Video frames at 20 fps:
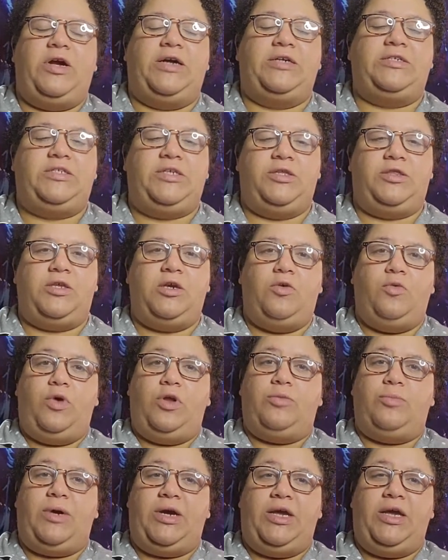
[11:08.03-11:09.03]
sit there
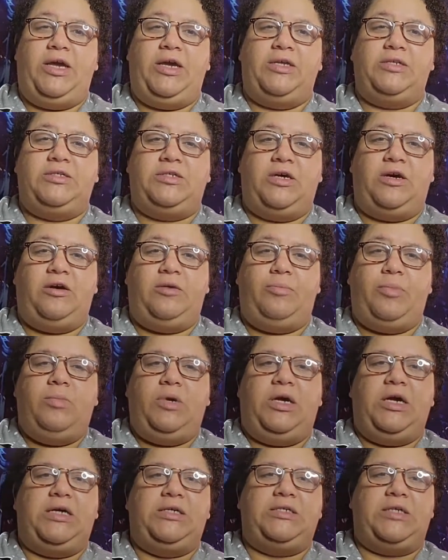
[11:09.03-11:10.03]
with my hands up
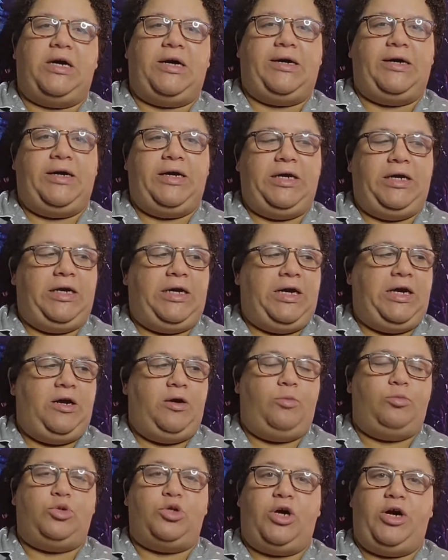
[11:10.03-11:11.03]
because I
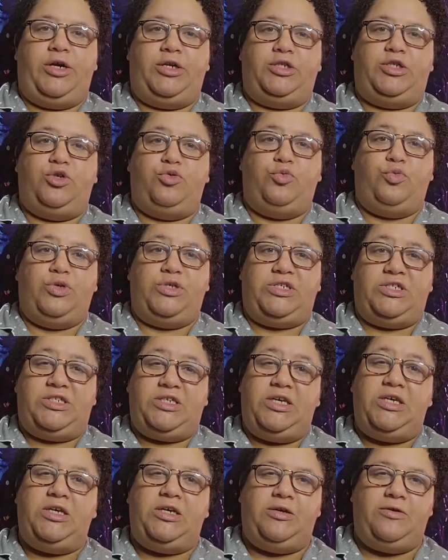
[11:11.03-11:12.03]
am trying to
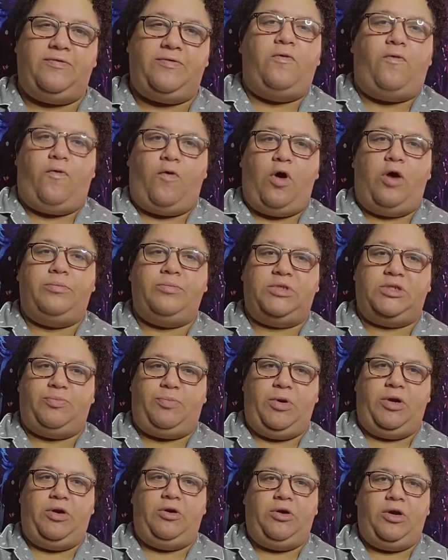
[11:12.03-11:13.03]
receive from
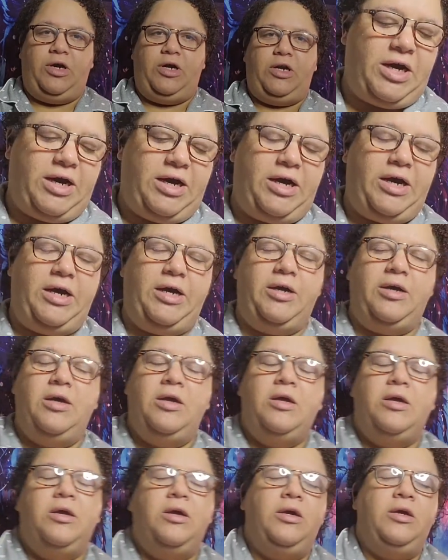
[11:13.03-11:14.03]
spirit. I
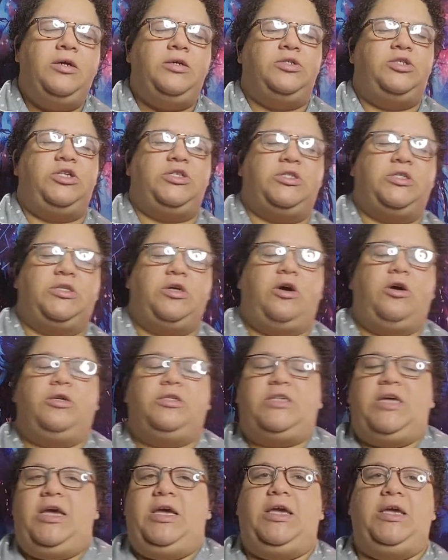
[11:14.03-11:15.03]
just start
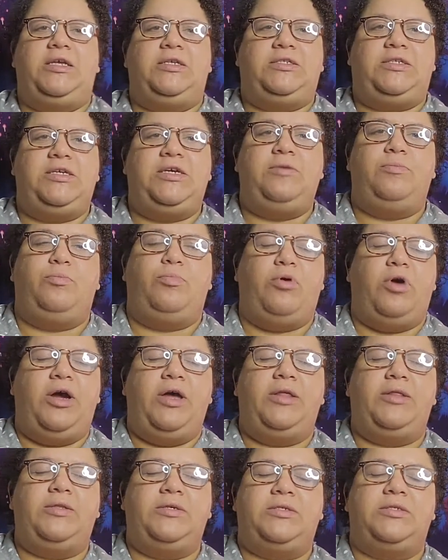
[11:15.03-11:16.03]
taking deep
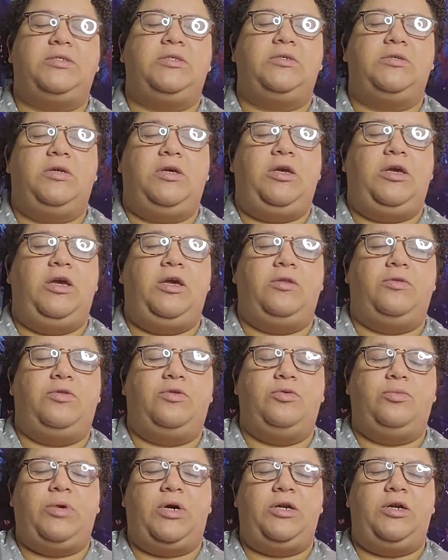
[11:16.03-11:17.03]
breaths in
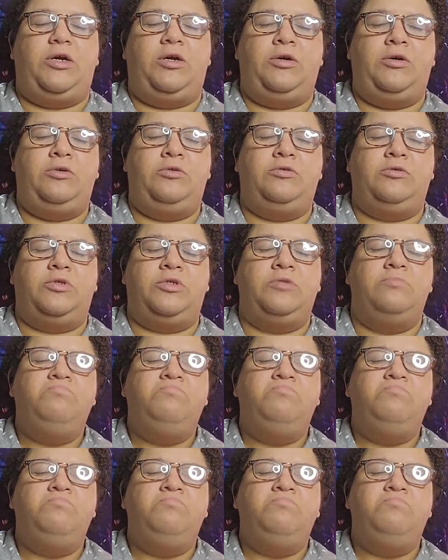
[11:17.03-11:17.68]
through my nose.